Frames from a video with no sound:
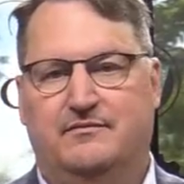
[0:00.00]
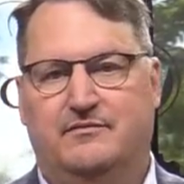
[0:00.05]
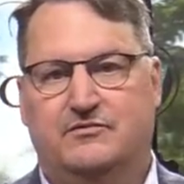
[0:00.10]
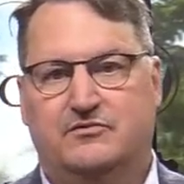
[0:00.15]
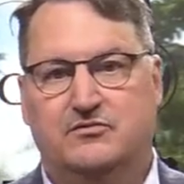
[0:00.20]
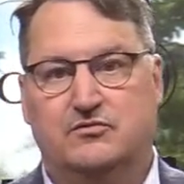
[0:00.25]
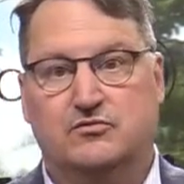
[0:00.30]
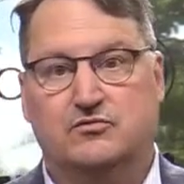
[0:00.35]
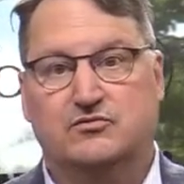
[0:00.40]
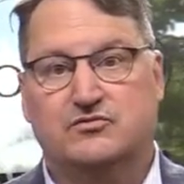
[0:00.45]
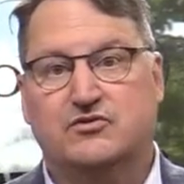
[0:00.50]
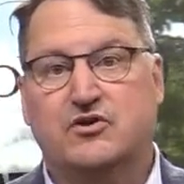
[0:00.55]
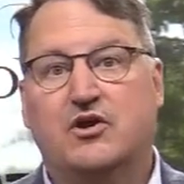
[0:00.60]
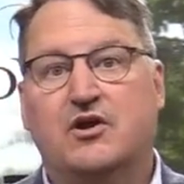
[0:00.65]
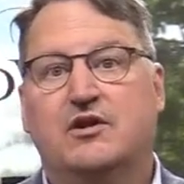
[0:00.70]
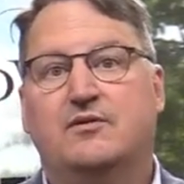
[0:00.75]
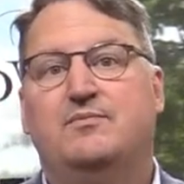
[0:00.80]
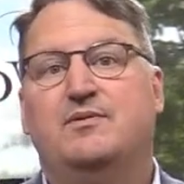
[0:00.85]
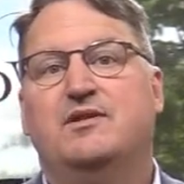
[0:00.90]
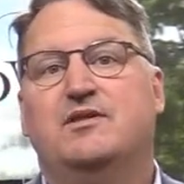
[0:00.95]
So
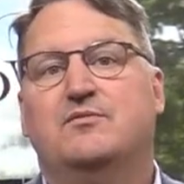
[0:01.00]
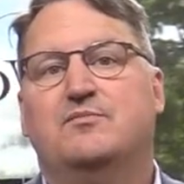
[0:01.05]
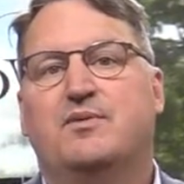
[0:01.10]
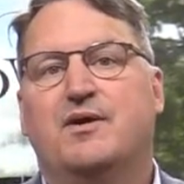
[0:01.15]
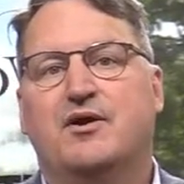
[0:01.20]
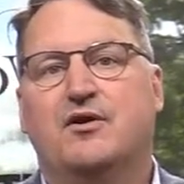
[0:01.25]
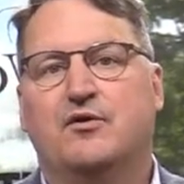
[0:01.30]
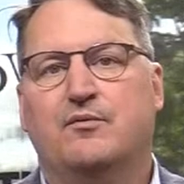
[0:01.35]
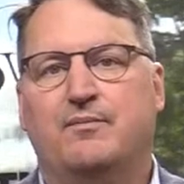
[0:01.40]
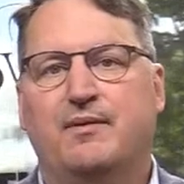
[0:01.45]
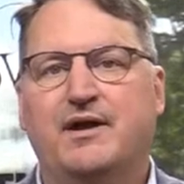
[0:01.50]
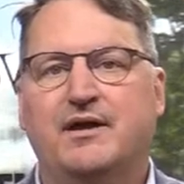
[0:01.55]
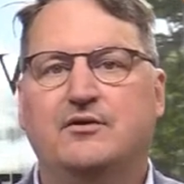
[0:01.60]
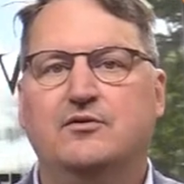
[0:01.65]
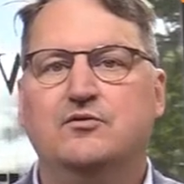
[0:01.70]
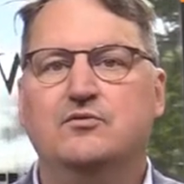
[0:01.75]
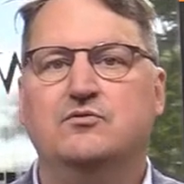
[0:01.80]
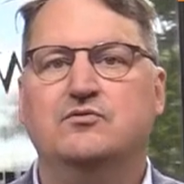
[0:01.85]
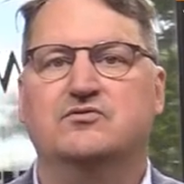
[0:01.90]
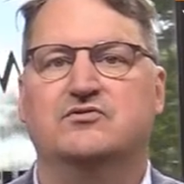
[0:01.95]
sorry to be the bearer of bad
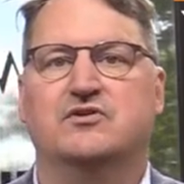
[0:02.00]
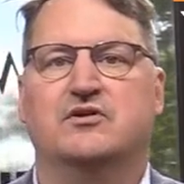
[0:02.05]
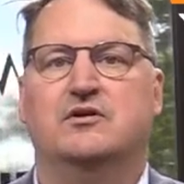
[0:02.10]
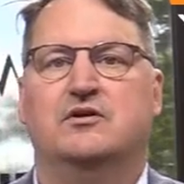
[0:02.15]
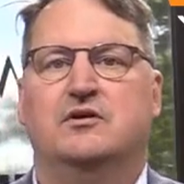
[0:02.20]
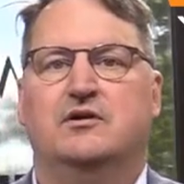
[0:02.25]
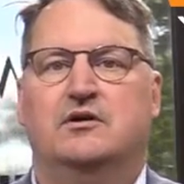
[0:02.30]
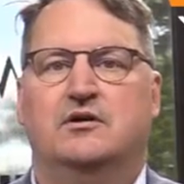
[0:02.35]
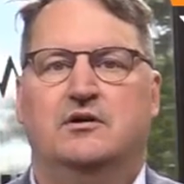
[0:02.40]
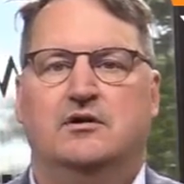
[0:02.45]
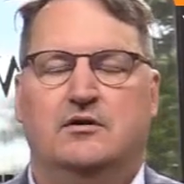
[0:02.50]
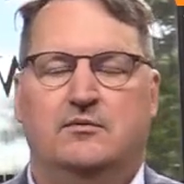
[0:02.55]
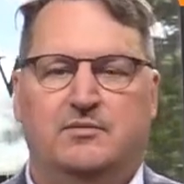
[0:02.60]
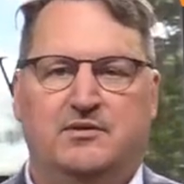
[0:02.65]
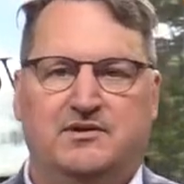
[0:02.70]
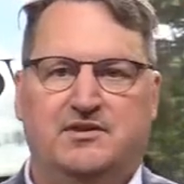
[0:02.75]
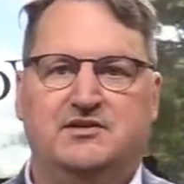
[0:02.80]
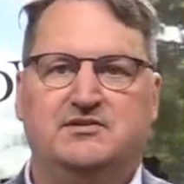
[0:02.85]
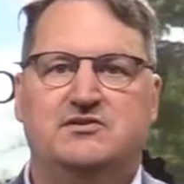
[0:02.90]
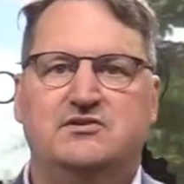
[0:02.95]
news,
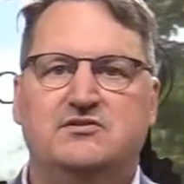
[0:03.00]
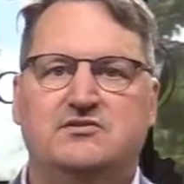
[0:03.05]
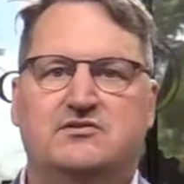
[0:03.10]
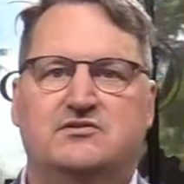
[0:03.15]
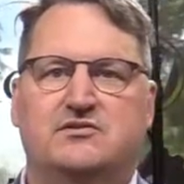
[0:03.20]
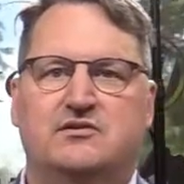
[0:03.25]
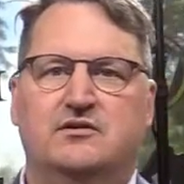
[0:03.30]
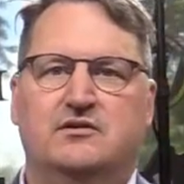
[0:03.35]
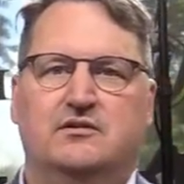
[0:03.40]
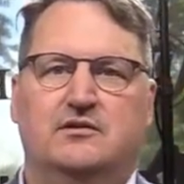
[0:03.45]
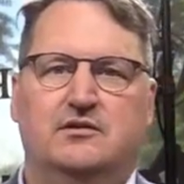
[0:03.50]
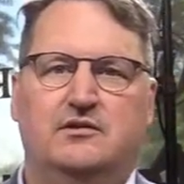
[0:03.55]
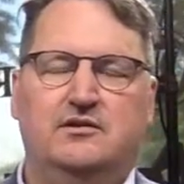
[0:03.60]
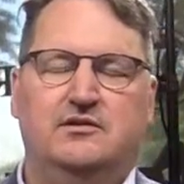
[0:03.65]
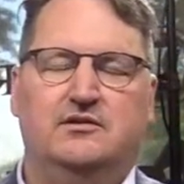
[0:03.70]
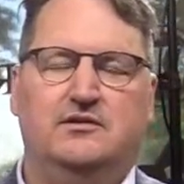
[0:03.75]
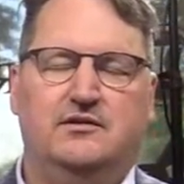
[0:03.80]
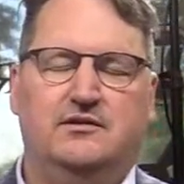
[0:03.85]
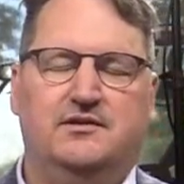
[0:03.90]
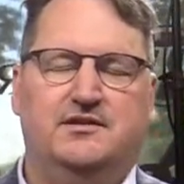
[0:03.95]
but
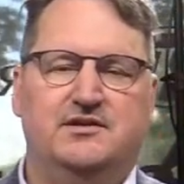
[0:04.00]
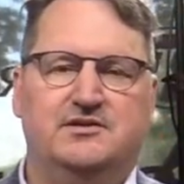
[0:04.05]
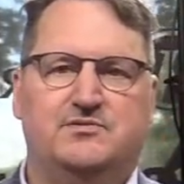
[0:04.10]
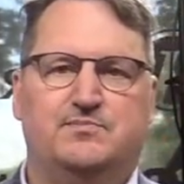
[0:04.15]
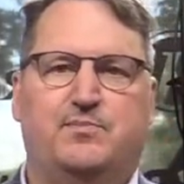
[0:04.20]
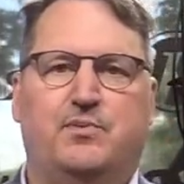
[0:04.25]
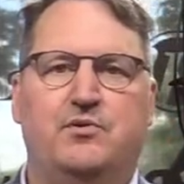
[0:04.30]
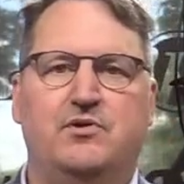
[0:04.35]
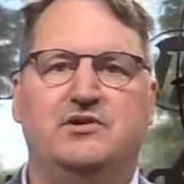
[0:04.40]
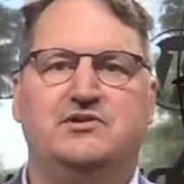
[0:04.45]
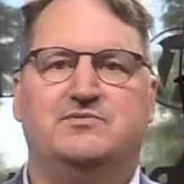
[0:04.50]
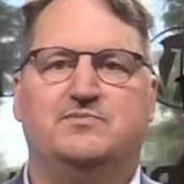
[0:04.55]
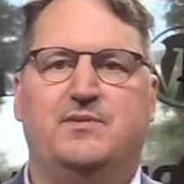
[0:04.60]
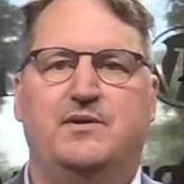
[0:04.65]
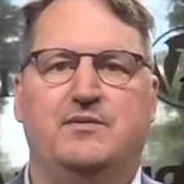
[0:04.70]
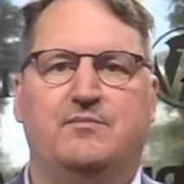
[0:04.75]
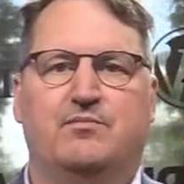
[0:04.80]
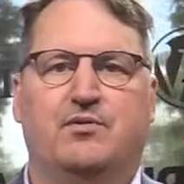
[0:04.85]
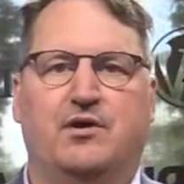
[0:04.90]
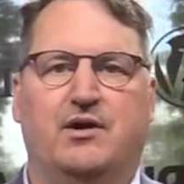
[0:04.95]
this point's
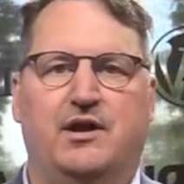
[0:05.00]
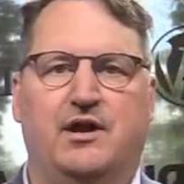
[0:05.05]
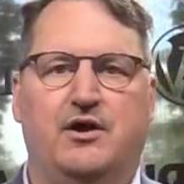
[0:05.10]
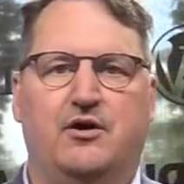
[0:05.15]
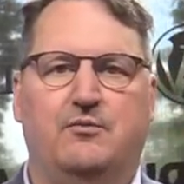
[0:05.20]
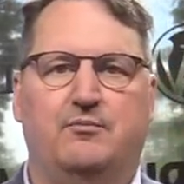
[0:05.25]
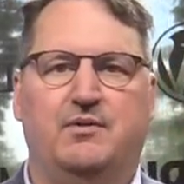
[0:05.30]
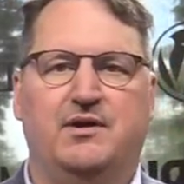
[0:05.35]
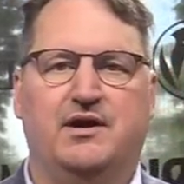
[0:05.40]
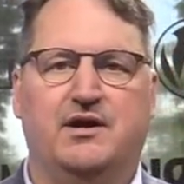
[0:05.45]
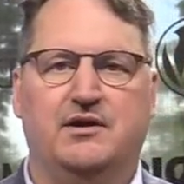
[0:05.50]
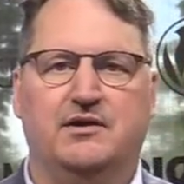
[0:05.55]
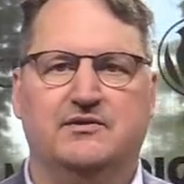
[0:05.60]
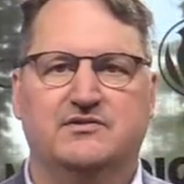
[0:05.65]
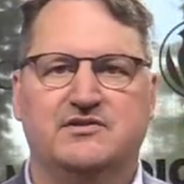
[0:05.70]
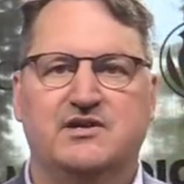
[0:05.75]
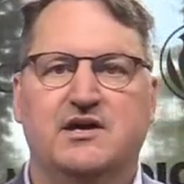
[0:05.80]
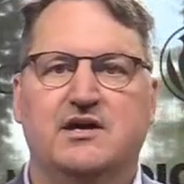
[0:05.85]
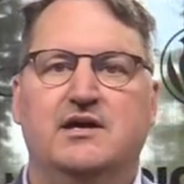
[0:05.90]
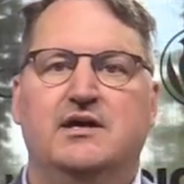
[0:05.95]
being brought out
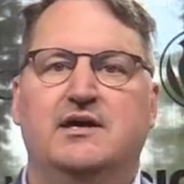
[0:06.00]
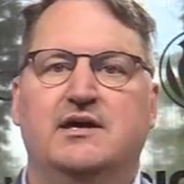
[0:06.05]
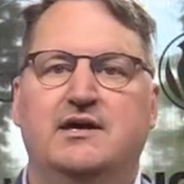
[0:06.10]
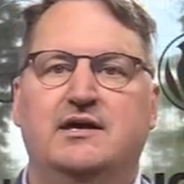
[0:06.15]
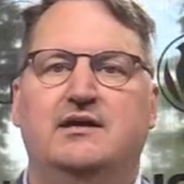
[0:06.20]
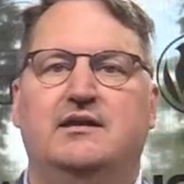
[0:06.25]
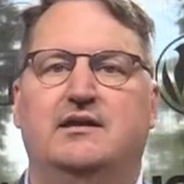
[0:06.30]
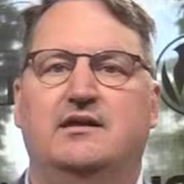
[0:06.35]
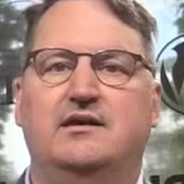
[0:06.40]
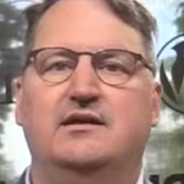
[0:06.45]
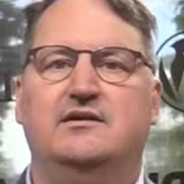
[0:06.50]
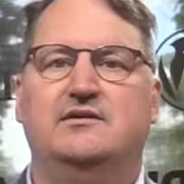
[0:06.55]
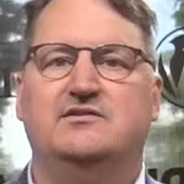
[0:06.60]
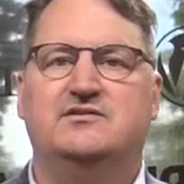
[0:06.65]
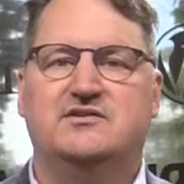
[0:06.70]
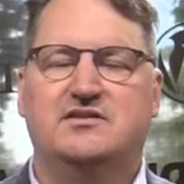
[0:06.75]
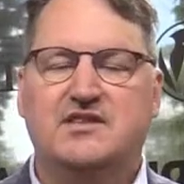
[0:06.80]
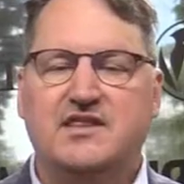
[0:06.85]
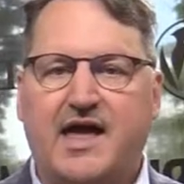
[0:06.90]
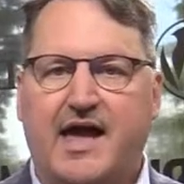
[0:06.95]
because it
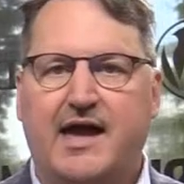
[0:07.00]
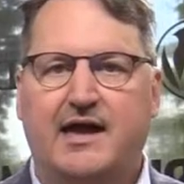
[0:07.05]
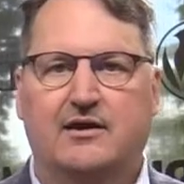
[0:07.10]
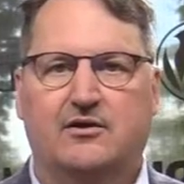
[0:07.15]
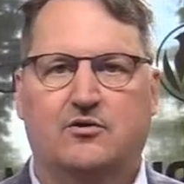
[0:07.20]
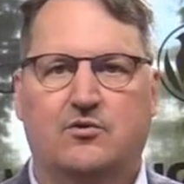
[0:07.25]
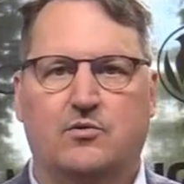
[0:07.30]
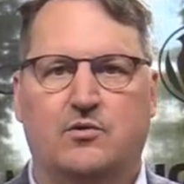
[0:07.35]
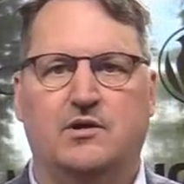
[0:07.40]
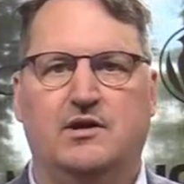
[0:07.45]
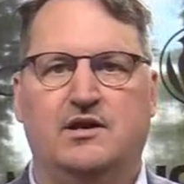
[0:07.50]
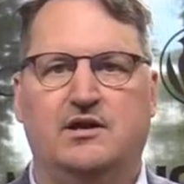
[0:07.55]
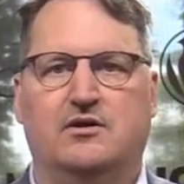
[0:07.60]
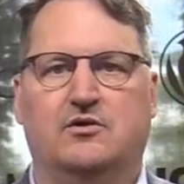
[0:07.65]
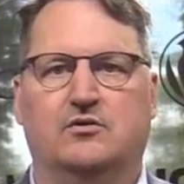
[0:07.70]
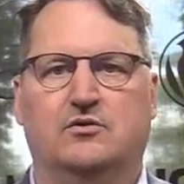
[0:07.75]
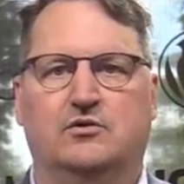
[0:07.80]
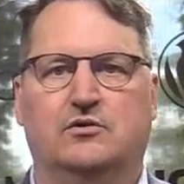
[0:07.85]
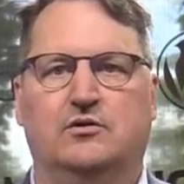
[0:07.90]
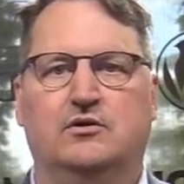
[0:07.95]
is that
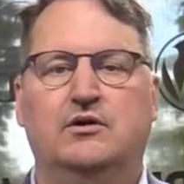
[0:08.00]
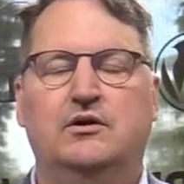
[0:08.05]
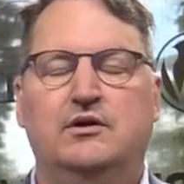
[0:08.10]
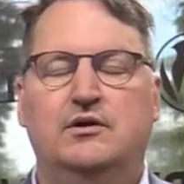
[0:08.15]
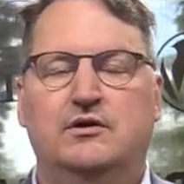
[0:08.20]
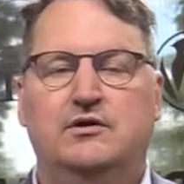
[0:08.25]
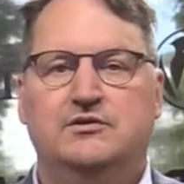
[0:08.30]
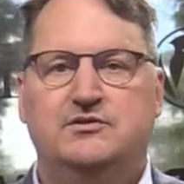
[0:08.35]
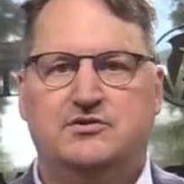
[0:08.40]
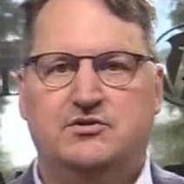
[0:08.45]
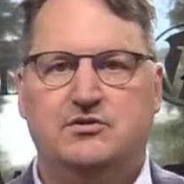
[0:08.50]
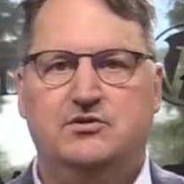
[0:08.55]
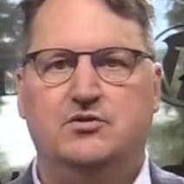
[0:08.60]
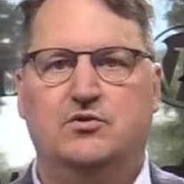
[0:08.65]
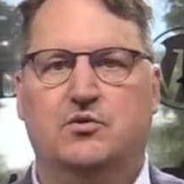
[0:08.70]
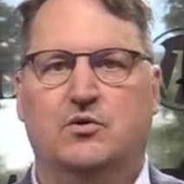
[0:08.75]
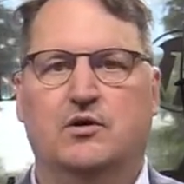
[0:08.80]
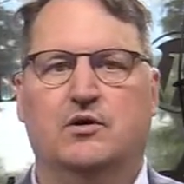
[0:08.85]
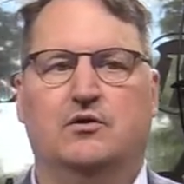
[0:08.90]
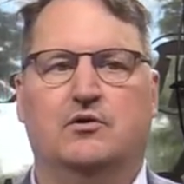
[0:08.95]
critical to
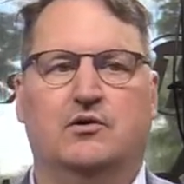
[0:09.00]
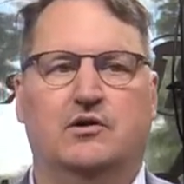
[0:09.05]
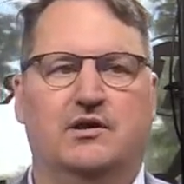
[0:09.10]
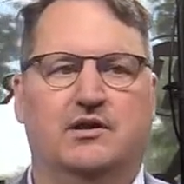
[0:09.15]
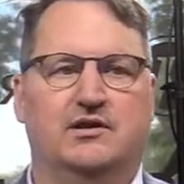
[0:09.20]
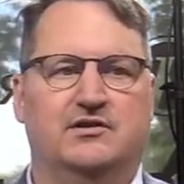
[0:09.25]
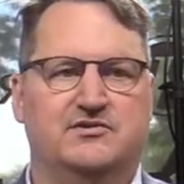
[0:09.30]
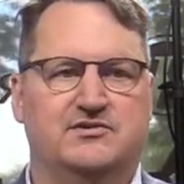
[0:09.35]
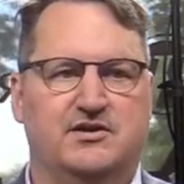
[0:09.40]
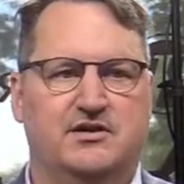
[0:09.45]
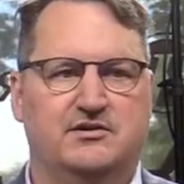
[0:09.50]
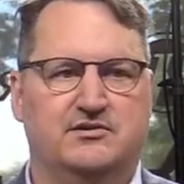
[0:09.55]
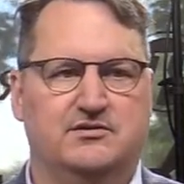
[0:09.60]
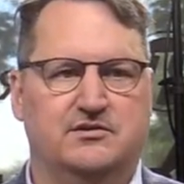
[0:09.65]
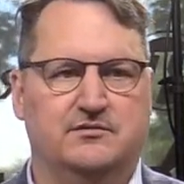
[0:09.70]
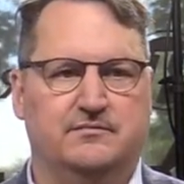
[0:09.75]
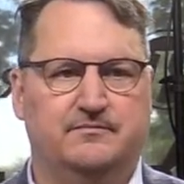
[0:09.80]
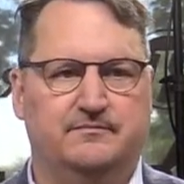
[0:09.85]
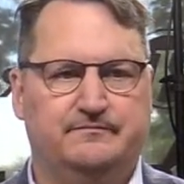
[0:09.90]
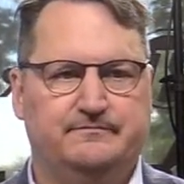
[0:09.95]
your
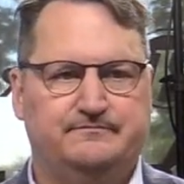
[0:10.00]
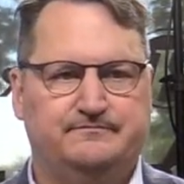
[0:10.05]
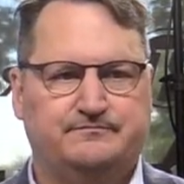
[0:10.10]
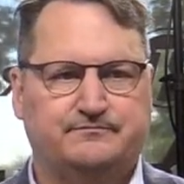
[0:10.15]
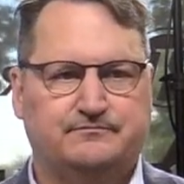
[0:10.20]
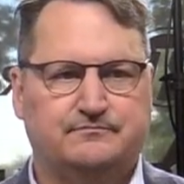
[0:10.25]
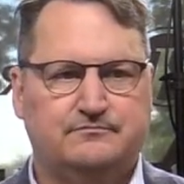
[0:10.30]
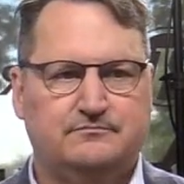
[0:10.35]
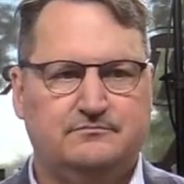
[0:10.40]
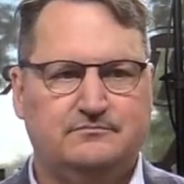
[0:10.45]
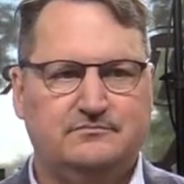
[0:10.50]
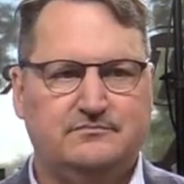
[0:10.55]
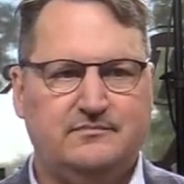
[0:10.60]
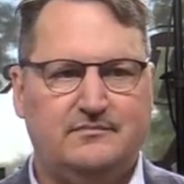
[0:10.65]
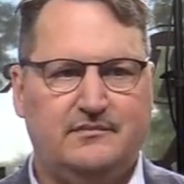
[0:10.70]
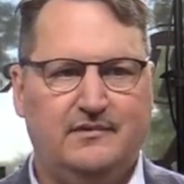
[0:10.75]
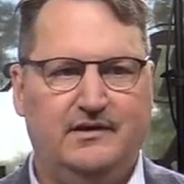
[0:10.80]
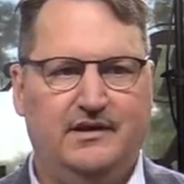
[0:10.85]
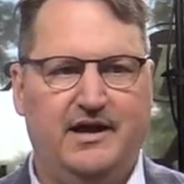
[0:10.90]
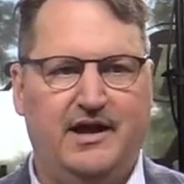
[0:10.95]
organization.
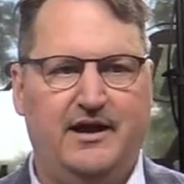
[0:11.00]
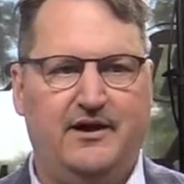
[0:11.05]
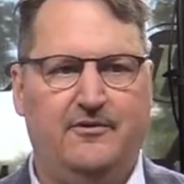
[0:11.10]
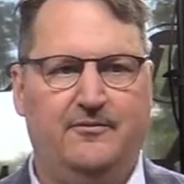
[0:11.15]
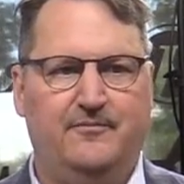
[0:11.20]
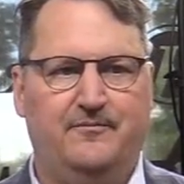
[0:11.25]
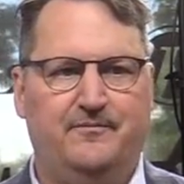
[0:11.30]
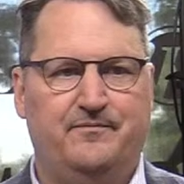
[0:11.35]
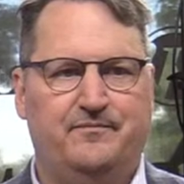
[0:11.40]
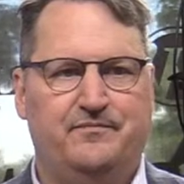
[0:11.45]
Now,